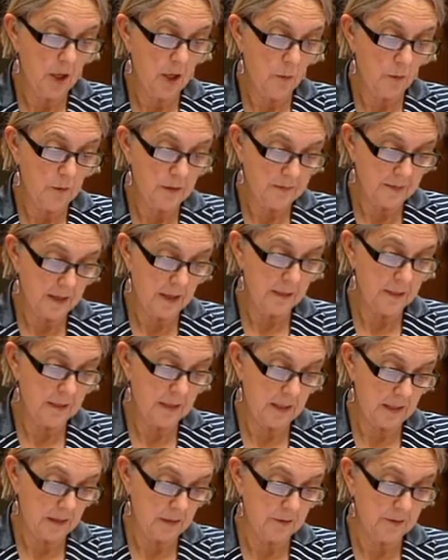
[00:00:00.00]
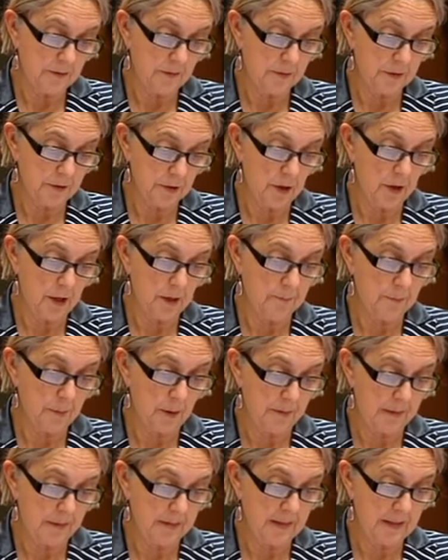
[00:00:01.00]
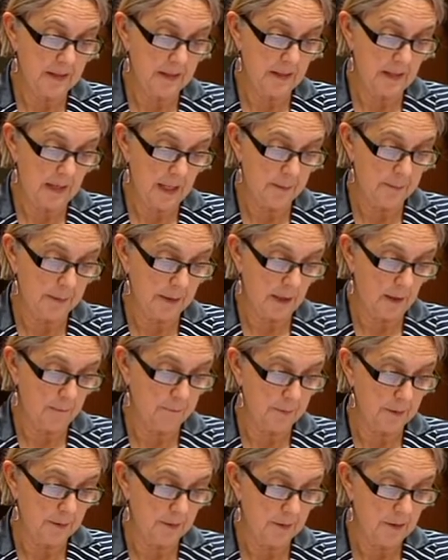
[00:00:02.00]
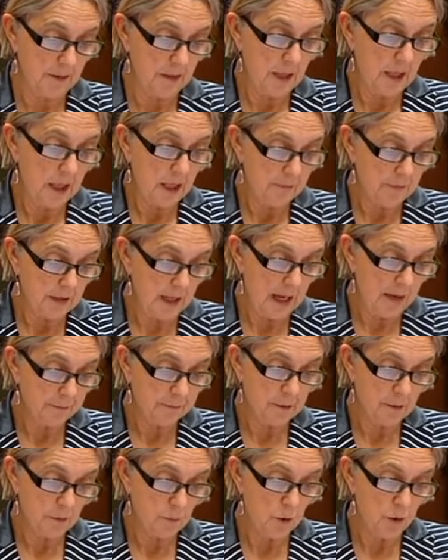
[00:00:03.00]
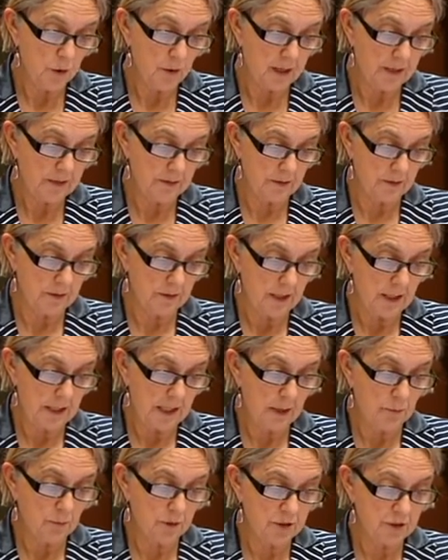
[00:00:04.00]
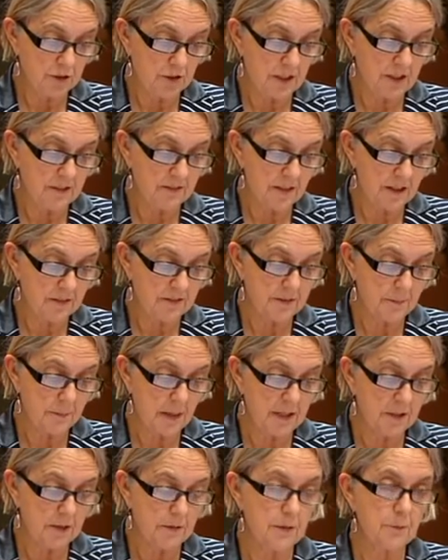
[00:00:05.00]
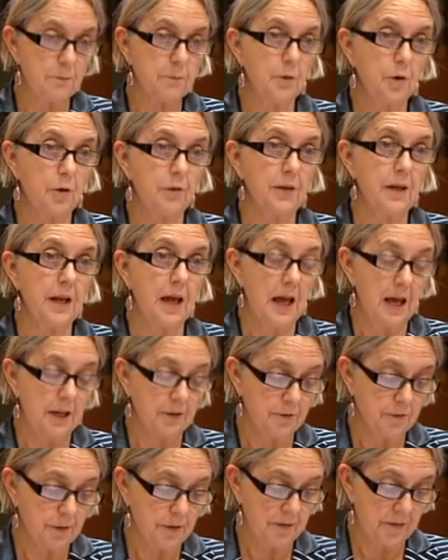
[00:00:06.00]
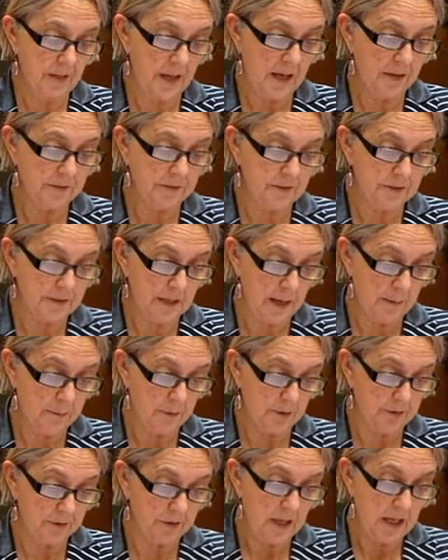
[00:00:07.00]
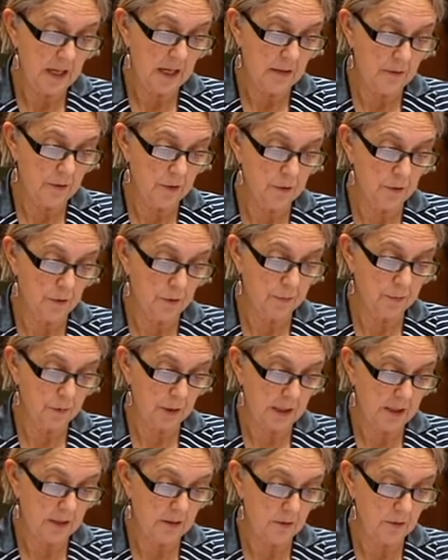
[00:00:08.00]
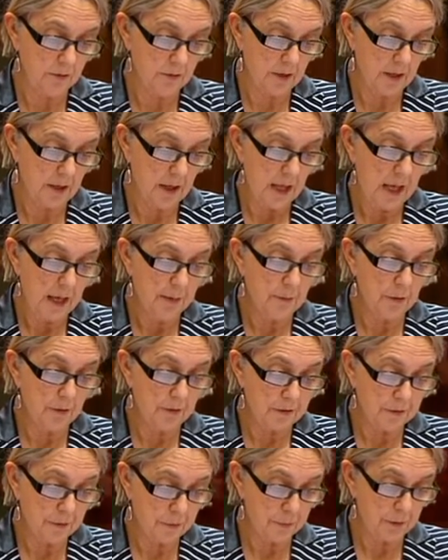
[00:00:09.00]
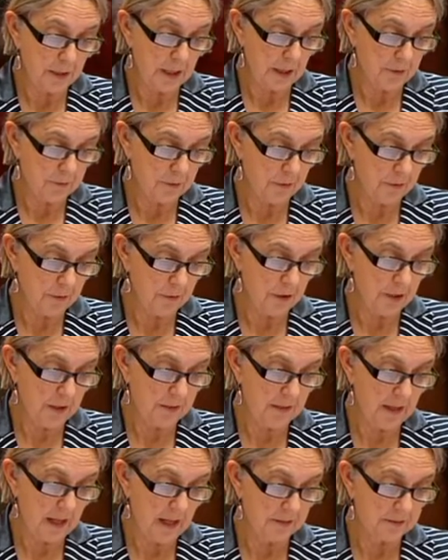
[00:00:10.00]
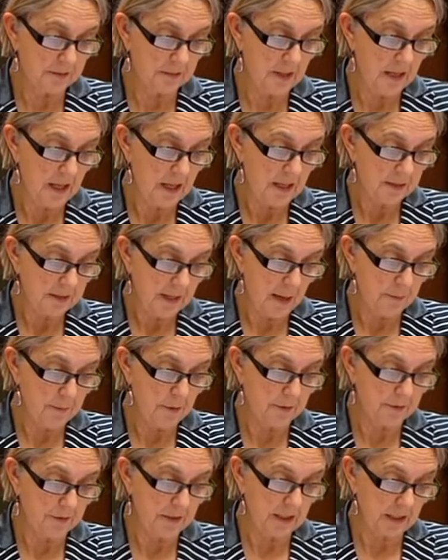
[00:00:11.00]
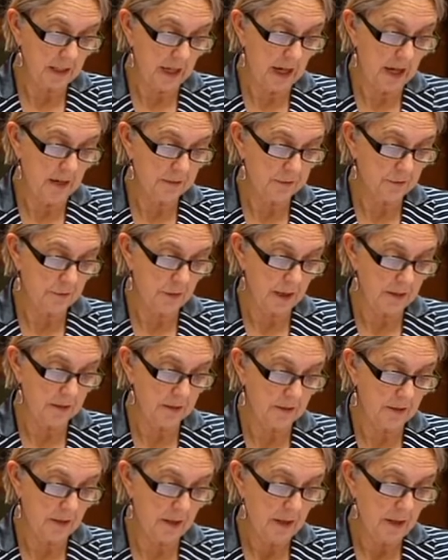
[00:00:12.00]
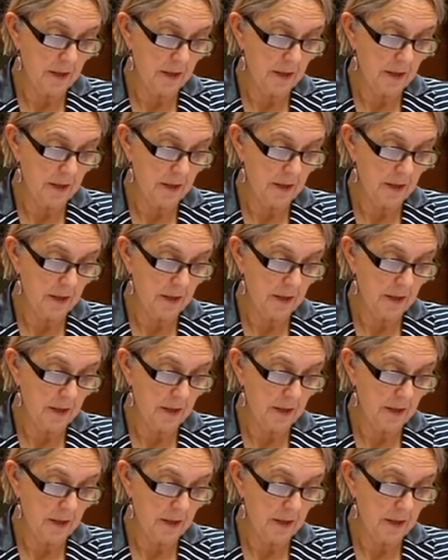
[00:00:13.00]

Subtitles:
with deaf ears at the time by the then Labor government, even after the war ended, in which it is estimated that more than 100,000 Tamils in the north were killed and more than 330,000 Tamils incarcerated,